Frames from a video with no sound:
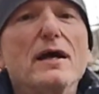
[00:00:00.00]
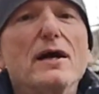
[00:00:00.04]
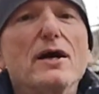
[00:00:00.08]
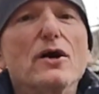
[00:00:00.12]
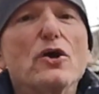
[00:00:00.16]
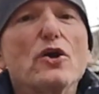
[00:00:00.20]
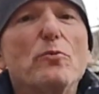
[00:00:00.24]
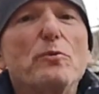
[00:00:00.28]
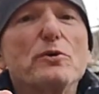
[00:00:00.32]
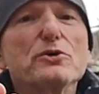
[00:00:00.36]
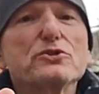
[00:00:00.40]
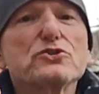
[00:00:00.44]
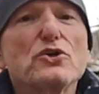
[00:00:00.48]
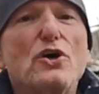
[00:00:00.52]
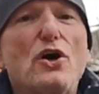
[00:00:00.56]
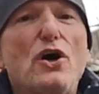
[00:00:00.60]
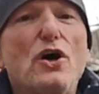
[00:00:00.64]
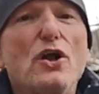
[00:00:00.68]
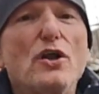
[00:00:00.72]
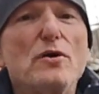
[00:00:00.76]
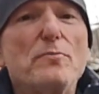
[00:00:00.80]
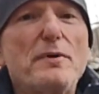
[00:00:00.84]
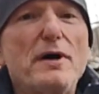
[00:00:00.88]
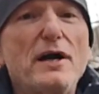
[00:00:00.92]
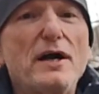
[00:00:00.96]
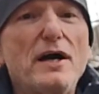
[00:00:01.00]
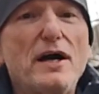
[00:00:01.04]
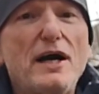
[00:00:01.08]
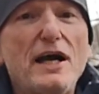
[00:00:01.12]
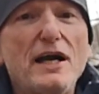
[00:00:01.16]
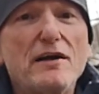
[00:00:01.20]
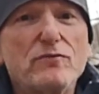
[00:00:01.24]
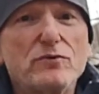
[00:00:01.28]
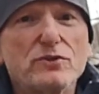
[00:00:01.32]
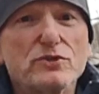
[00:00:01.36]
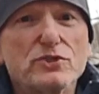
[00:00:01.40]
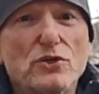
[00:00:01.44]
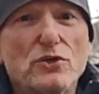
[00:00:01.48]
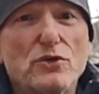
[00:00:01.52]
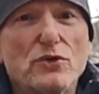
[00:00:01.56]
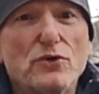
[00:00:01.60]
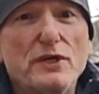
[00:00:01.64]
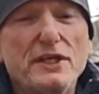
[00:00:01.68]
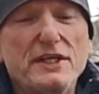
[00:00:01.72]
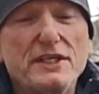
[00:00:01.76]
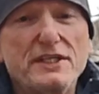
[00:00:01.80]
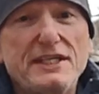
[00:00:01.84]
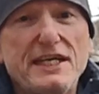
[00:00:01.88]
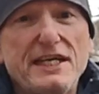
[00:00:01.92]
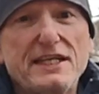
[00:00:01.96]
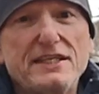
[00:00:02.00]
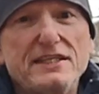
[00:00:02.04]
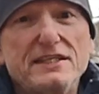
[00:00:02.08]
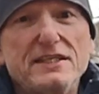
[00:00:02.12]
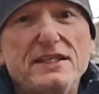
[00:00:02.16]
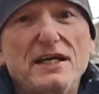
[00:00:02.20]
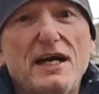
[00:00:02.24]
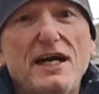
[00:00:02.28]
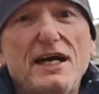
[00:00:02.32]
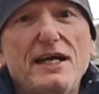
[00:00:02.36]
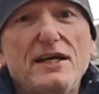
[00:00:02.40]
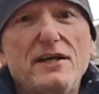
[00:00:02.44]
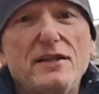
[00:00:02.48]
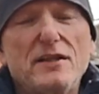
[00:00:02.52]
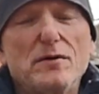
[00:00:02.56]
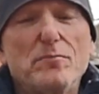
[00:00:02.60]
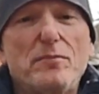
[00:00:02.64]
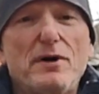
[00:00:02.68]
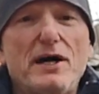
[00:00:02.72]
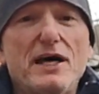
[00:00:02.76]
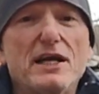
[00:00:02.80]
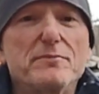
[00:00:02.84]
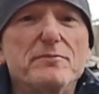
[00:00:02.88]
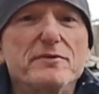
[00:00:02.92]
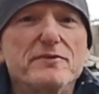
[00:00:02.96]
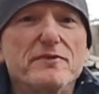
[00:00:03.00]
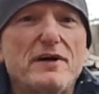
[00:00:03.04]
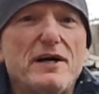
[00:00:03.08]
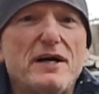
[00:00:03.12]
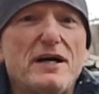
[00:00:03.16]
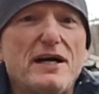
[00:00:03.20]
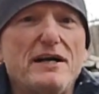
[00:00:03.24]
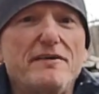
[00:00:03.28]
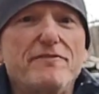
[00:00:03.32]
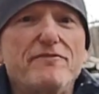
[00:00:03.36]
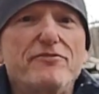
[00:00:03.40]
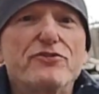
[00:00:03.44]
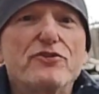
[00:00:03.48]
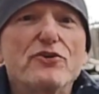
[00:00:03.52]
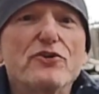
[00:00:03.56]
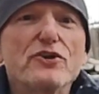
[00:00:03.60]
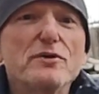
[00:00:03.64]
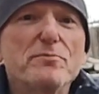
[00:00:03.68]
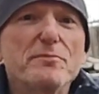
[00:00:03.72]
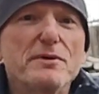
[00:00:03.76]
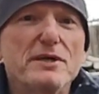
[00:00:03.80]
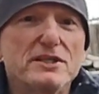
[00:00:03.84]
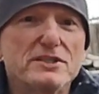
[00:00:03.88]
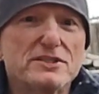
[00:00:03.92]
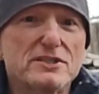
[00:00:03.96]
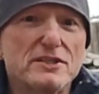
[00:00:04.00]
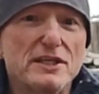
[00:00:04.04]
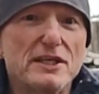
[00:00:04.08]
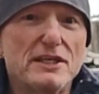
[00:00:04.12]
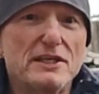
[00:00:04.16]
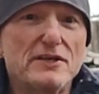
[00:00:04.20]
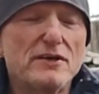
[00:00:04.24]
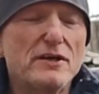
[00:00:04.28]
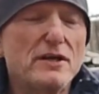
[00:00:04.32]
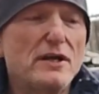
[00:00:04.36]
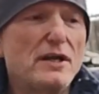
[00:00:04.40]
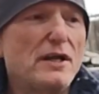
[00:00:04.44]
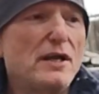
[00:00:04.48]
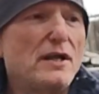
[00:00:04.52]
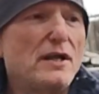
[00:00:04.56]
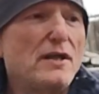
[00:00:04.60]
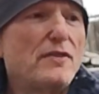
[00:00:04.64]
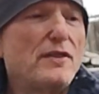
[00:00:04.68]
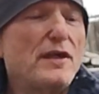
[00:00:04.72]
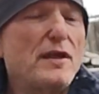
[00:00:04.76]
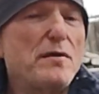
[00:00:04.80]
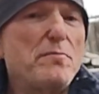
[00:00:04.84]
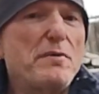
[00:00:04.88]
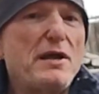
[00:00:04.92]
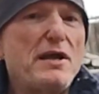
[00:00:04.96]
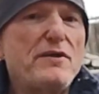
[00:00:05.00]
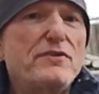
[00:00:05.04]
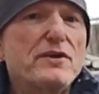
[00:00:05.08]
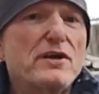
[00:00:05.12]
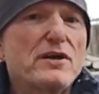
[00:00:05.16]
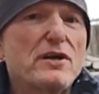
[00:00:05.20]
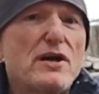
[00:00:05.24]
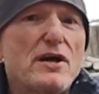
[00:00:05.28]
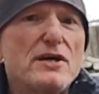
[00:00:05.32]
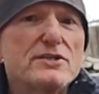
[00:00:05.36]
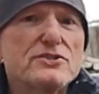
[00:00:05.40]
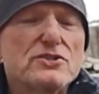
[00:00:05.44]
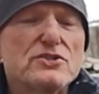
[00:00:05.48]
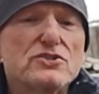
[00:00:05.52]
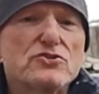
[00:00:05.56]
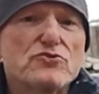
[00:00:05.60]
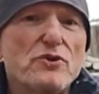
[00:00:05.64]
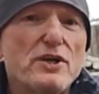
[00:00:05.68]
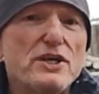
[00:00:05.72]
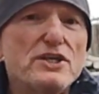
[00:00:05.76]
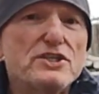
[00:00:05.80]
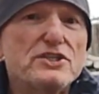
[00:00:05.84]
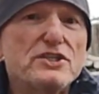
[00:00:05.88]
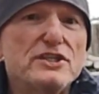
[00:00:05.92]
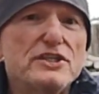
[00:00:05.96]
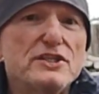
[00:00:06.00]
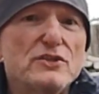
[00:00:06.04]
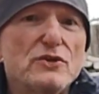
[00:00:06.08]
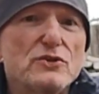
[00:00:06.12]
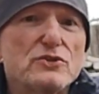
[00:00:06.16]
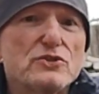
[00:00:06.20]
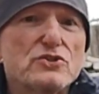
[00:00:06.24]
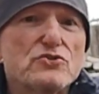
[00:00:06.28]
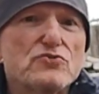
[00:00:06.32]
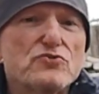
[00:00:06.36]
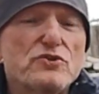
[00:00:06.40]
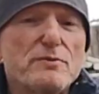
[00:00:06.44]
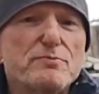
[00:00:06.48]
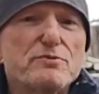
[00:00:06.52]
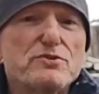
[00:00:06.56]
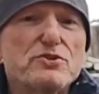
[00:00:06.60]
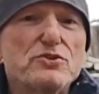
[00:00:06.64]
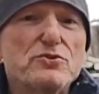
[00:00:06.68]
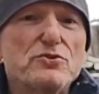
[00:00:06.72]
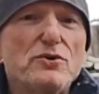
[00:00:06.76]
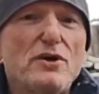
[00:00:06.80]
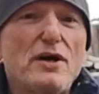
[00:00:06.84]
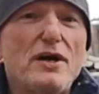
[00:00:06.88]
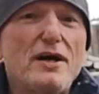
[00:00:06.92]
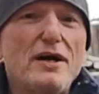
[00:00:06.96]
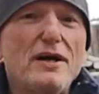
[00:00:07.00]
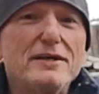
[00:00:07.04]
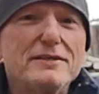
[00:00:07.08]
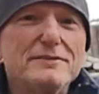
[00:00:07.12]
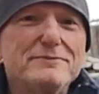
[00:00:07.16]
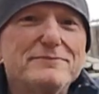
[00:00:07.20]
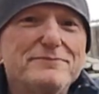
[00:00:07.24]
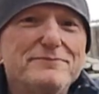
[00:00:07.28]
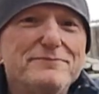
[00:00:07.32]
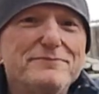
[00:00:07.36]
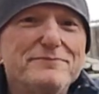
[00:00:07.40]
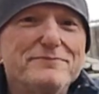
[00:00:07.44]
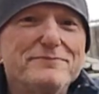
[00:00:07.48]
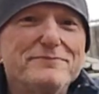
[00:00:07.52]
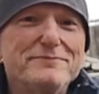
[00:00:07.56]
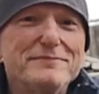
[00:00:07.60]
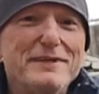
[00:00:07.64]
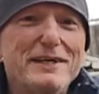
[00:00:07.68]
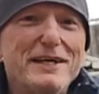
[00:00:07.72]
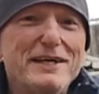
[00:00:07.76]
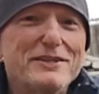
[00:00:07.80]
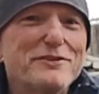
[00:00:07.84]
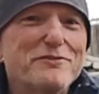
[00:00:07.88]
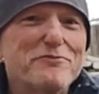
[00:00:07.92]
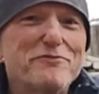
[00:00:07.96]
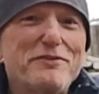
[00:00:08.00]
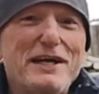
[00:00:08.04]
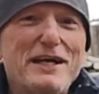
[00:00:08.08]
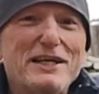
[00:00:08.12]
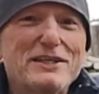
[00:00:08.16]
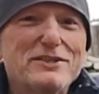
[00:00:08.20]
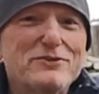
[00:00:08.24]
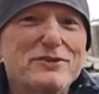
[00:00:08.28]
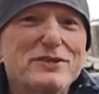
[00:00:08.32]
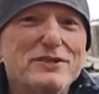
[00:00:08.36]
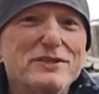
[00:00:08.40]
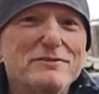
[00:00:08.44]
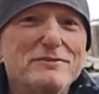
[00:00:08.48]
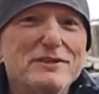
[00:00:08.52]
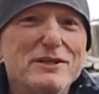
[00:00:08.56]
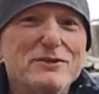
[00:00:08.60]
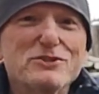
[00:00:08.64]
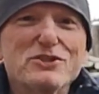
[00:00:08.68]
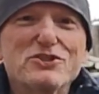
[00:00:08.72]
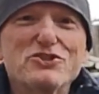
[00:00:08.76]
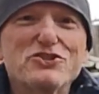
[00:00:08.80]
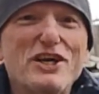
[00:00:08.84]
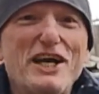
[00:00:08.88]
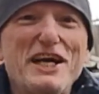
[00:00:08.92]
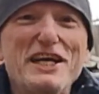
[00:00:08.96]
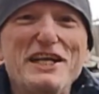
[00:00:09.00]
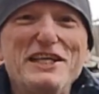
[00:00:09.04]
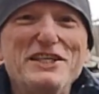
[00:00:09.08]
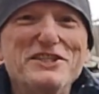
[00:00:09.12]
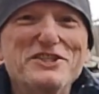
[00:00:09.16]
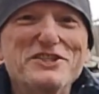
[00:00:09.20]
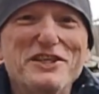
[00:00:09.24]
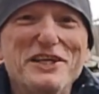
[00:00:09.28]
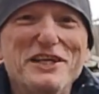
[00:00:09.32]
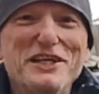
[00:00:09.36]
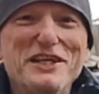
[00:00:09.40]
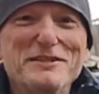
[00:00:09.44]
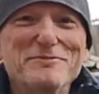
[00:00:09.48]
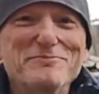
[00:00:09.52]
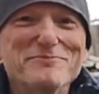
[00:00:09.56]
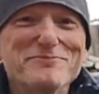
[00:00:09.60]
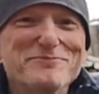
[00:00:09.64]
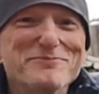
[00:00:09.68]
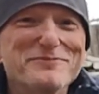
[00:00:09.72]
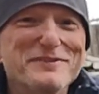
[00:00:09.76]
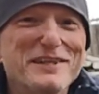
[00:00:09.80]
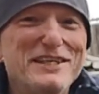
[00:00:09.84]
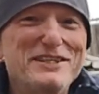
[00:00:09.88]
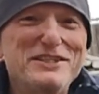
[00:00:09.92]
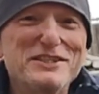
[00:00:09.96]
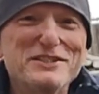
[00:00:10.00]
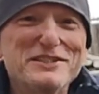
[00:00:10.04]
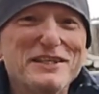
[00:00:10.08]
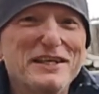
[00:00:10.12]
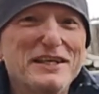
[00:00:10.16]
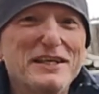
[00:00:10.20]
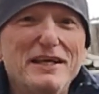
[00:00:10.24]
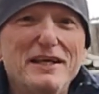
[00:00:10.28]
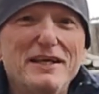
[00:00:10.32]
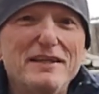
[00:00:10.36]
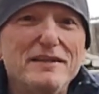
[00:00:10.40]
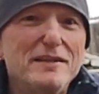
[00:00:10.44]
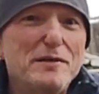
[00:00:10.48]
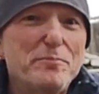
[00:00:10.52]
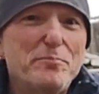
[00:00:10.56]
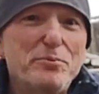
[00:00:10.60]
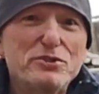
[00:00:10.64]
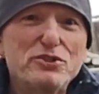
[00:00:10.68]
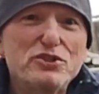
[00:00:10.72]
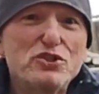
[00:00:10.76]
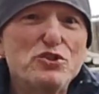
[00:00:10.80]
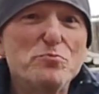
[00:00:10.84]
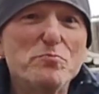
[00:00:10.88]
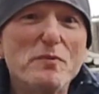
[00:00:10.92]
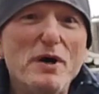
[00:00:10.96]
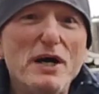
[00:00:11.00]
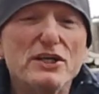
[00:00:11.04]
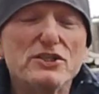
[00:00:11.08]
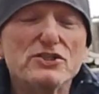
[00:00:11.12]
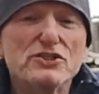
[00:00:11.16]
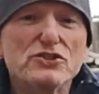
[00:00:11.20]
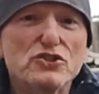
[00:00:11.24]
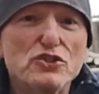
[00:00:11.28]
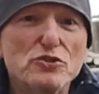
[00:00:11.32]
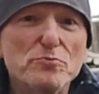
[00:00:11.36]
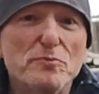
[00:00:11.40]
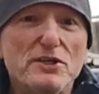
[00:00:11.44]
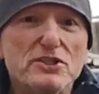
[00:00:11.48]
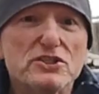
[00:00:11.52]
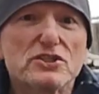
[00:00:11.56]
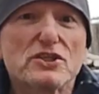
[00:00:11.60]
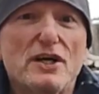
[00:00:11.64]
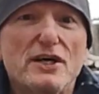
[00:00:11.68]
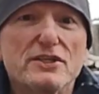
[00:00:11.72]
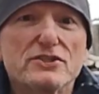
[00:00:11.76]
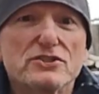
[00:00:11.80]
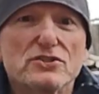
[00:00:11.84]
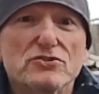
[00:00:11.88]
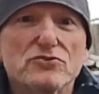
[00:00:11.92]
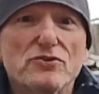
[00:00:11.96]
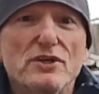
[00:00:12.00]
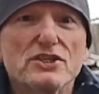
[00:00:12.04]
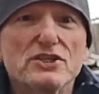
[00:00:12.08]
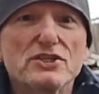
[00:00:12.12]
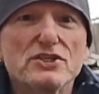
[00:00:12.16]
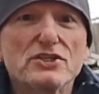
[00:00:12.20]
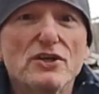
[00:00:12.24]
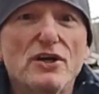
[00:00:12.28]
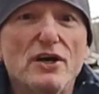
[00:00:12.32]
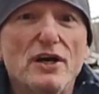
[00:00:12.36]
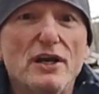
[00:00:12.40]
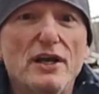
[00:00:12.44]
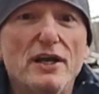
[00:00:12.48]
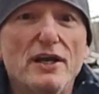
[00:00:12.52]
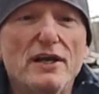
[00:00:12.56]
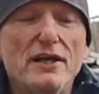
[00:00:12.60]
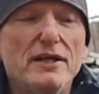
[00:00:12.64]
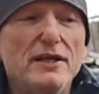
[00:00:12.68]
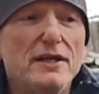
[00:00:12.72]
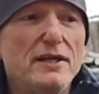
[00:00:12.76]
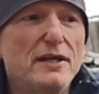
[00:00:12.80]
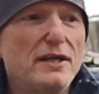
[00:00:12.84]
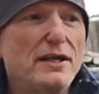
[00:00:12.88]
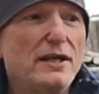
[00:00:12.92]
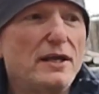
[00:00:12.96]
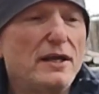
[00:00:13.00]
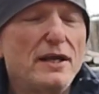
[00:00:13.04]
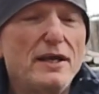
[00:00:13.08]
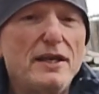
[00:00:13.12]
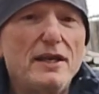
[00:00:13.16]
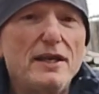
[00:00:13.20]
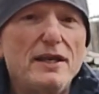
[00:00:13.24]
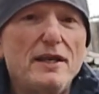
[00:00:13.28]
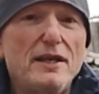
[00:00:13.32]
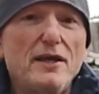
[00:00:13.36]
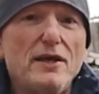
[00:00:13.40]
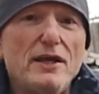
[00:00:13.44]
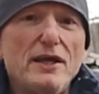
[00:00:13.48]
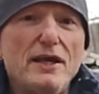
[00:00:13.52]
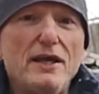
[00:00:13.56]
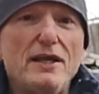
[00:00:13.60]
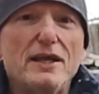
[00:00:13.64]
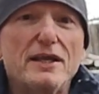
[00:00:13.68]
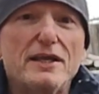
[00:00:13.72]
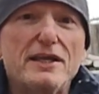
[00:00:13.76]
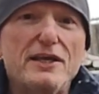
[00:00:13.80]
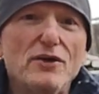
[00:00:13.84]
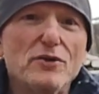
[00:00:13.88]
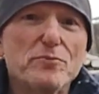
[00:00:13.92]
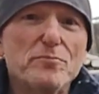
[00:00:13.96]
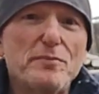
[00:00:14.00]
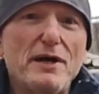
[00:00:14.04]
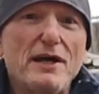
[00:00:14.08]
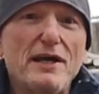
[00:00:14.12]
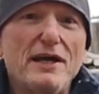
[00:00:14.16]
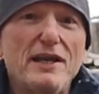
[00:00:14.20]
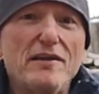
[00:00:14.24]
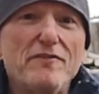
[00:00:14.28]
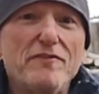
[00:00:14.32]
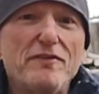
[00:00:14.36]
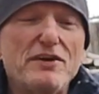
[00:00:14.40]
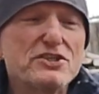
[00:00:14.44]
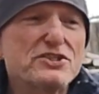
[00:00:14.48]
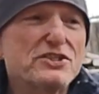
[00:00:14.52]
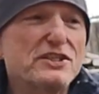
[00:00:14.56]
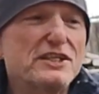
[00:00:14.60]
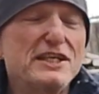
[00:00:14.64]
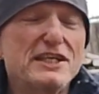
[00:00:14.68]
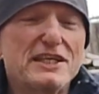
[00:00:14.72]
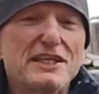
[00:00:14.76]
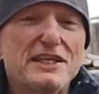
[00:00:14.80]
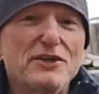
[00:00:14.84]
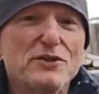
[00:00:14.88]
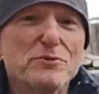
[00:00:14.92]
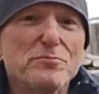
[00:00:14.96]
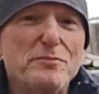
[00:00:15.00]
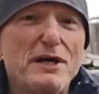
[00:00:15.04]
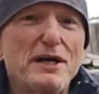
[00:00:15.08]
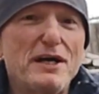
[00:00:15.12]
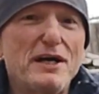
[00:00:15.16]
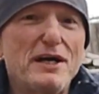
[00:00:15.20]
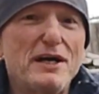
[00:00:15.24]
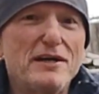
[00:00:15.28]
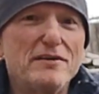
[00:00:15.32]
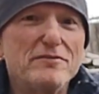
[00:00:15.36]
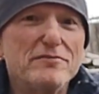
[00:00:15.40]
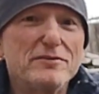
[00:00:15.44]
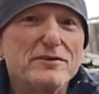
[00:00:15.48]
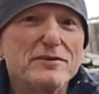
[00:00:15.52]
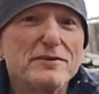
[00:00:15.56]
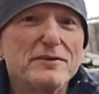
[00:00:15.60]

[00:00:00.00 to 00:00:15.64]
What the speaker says: and almost all my hive was already dead and dying on the bottom of the hive. 30 minutes later, they made the concentration in those strips too high at the factory. It was a Chinese thing. They put too much concentration on it, and eventually it killed my hive.